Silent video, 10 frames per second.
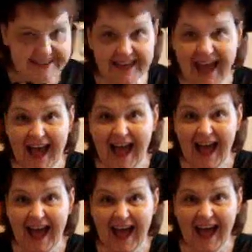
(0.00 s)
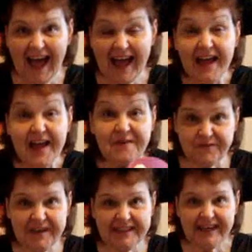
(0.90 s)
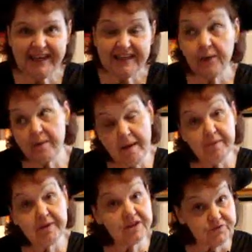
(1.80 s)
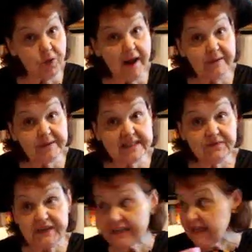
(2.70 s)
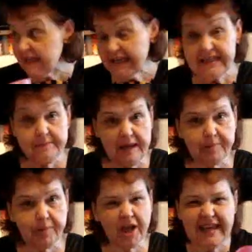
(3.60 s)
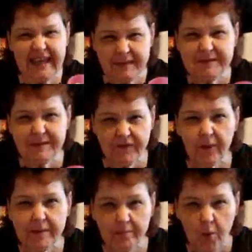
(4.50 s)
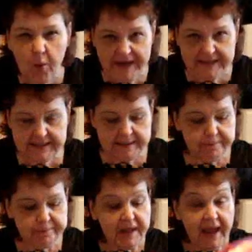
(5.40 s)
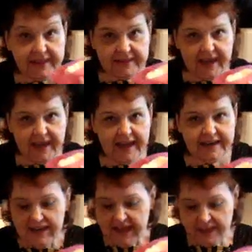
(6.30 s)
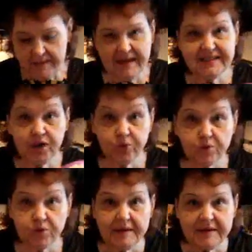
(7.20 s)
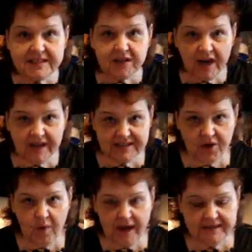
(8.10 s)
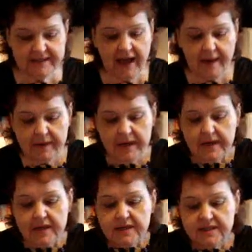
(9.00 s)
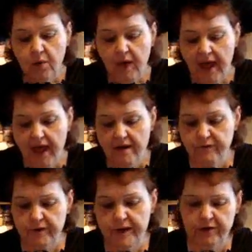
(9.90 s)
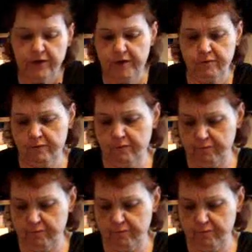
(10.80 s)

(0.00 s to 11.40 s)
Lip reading: Ta-da! Philly. Now remember, there's 4 ounces of Philly in the meatballs. That keeps them very moist. And then it makes a creamy sauce to go on top. So every good